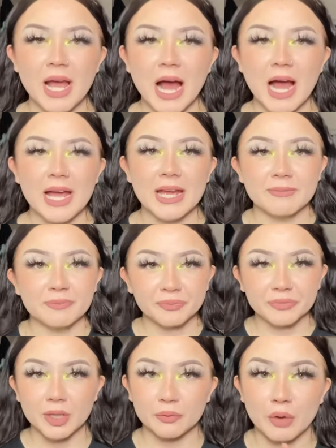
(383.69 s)
And
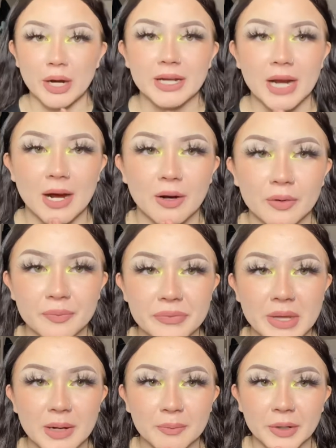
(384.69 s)
right now
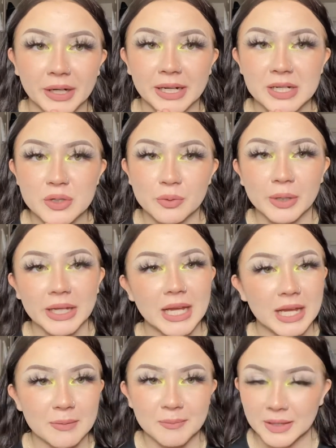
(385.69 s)
I'm wearing
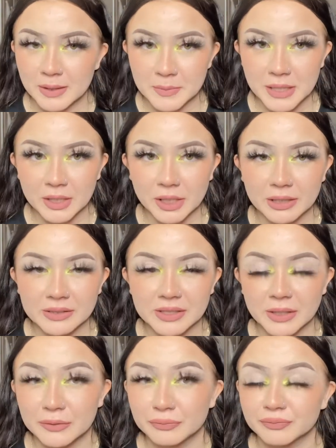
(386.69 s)
twenty-eight millimeter,
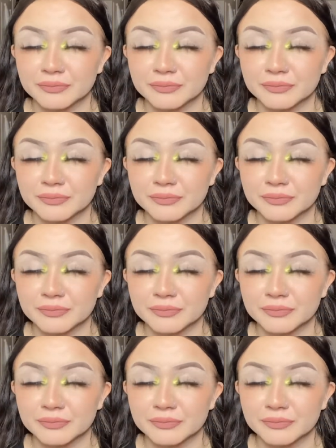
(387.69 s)
so